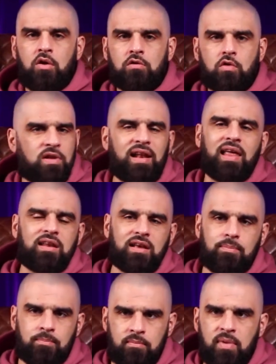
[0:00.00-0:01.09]
So not a lot
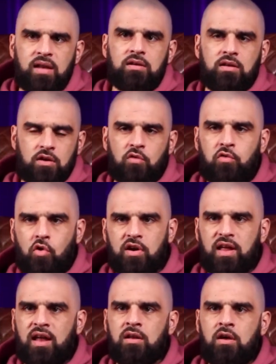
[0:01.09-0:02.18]
of men can afford
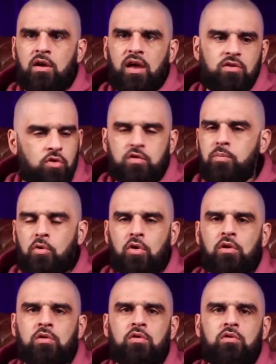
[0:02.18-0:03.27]
that. And those,
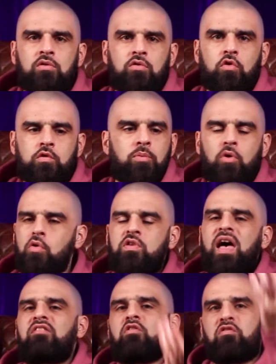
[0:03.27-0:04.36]
pearl, those pearls
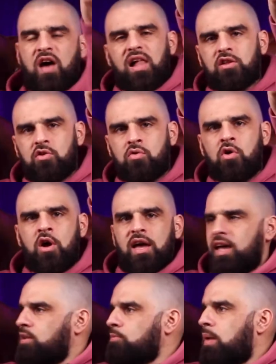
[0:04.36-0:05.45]
have a value.
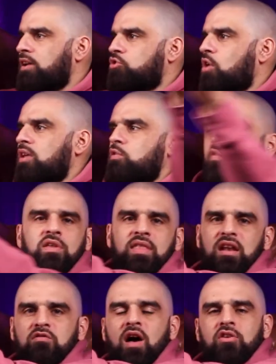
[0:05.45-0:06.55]
And by transferring
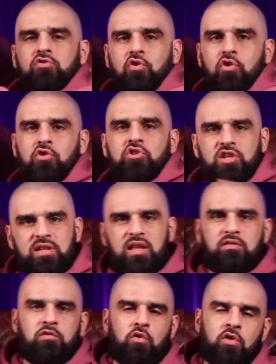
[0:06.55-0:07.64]
that value to her, she
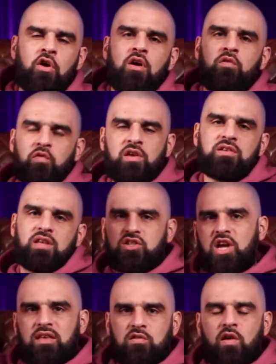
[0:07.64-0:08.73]
then for, feels that she
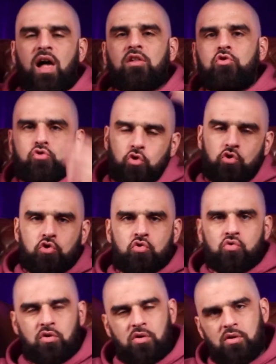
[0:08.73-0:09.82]
has value to you.